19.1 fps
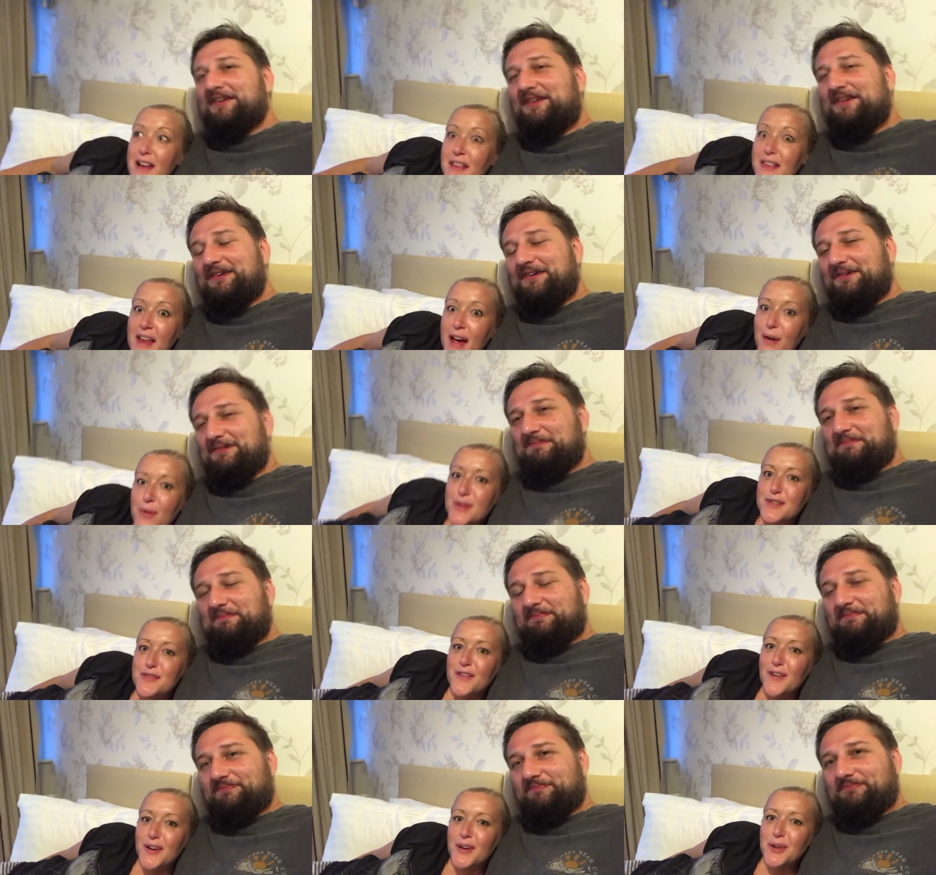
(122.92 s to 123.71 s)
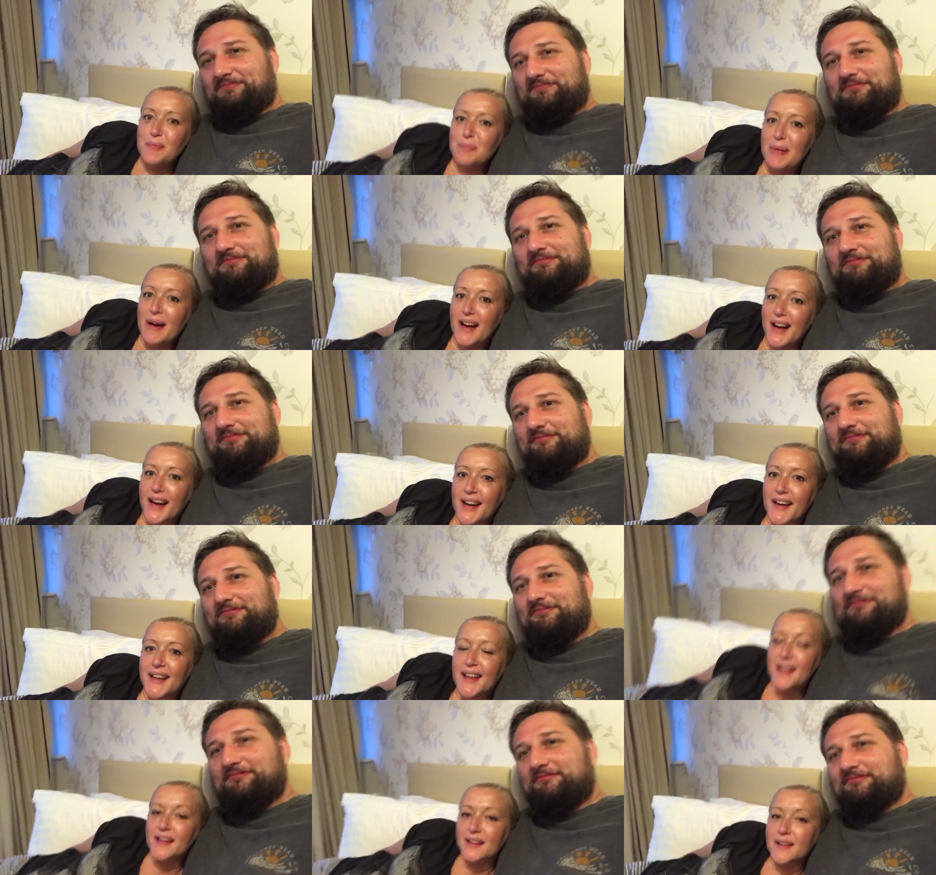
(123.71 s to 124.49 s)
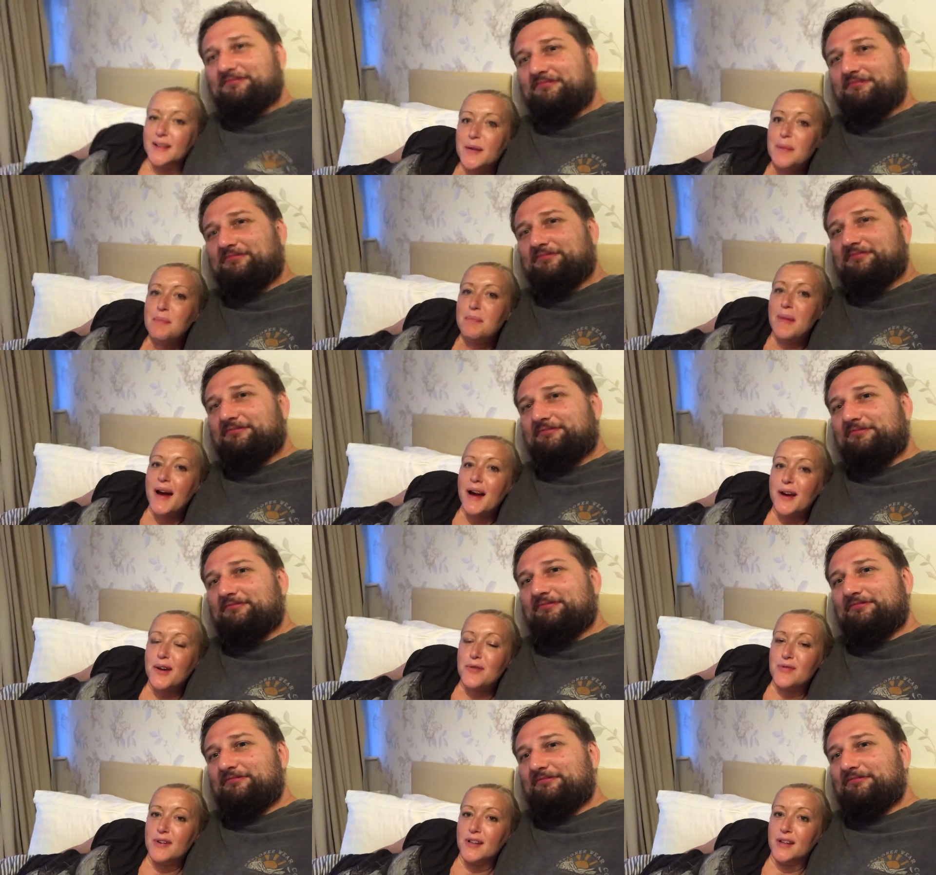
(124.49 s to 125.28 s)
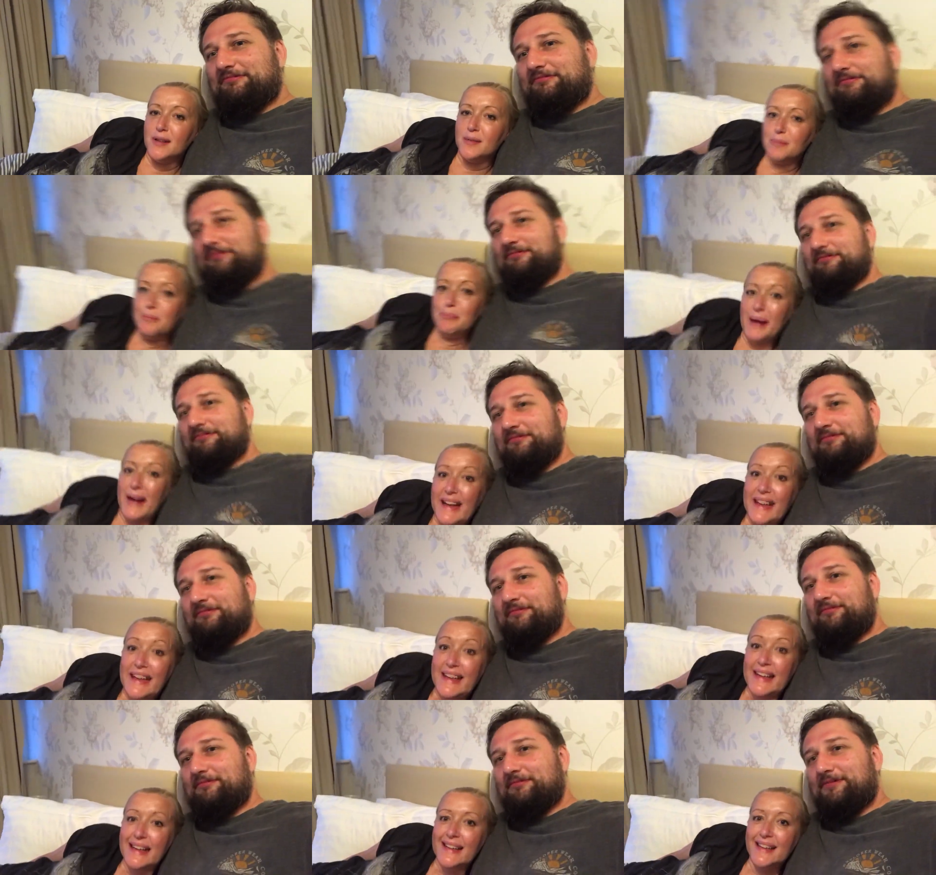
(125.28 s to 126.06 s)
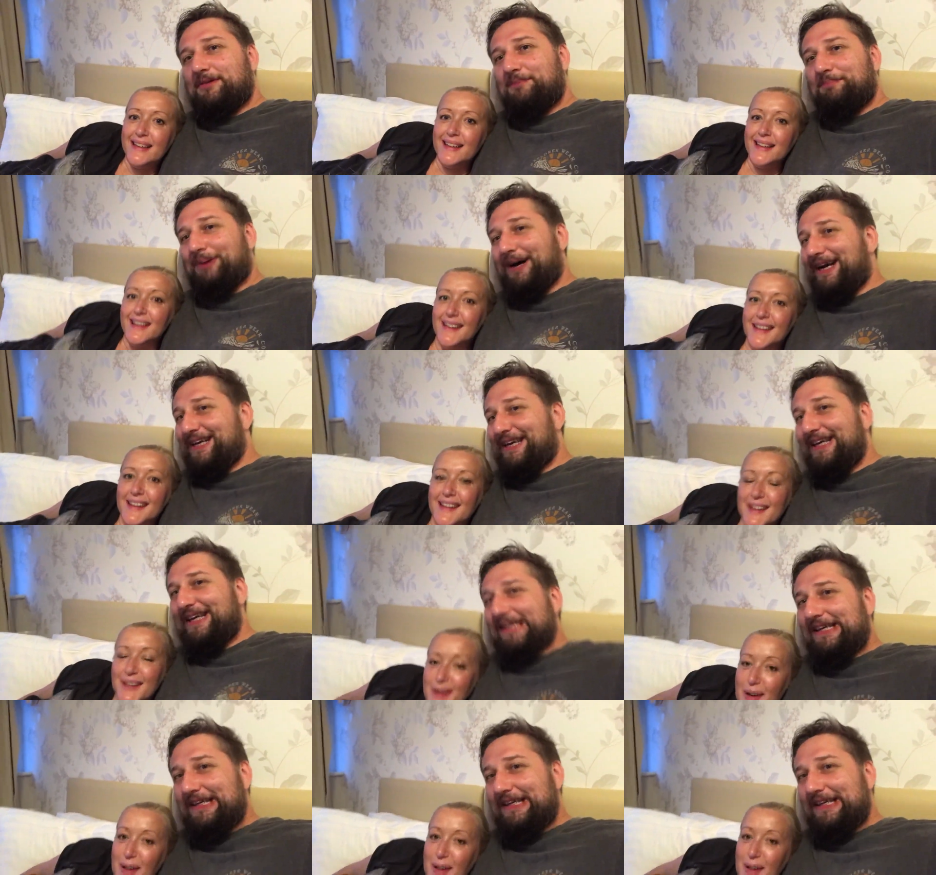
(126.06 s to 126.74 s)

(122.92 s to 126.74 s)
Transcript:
Speaker 1: that was followed by mackerel patty. Patty.